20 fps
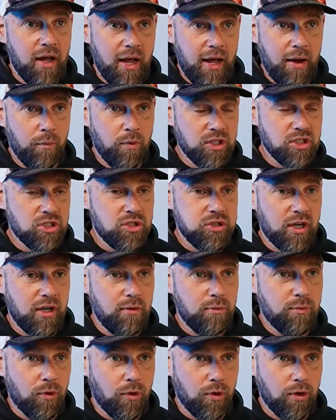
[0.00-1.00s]
and we're just
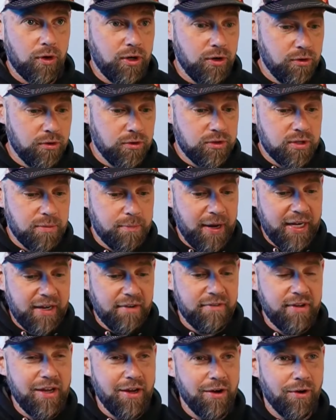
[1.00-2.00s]
looking for you to make
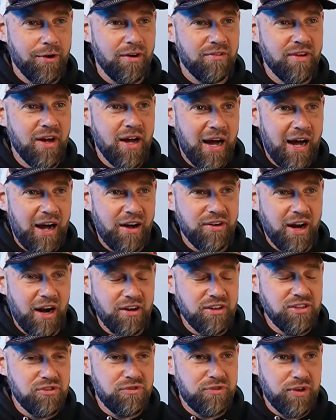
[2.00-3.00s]
a video of how
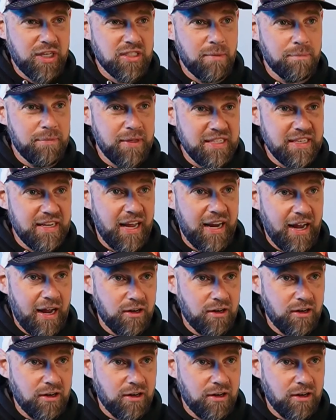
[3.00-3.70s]
did you fix something today?